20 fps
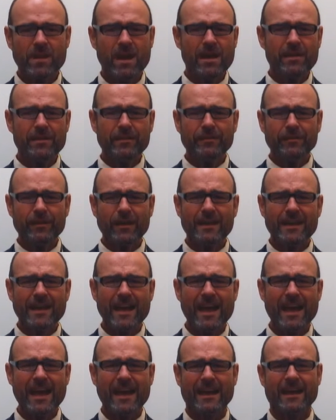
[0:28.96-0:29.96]
And there's a
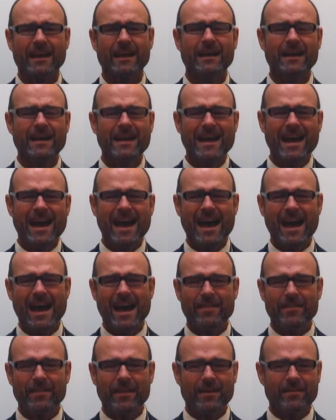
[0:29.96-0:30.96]
king,
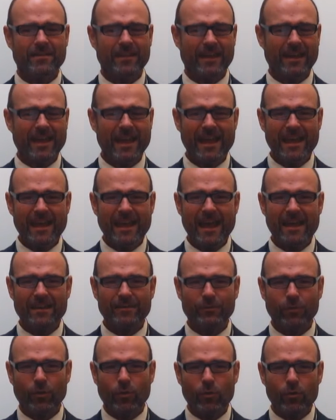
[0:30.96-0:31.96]
and the king
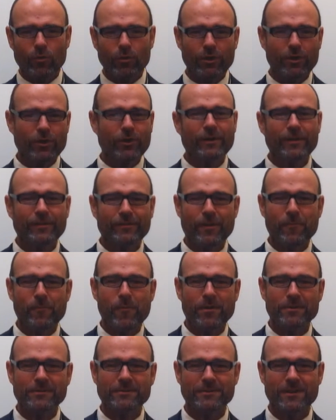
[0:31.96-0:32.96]
has all the goodies on
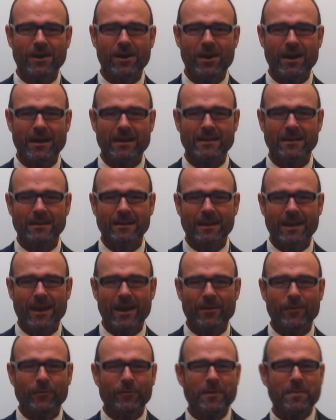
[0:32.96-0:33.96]
one side
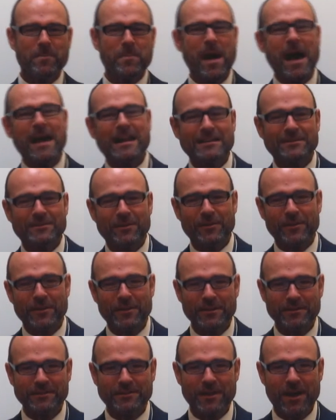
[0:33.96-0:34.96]
and all the baddies on the
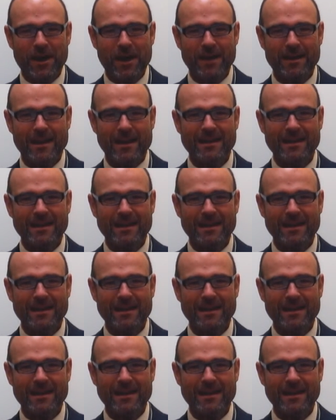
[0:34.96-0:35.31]
other side.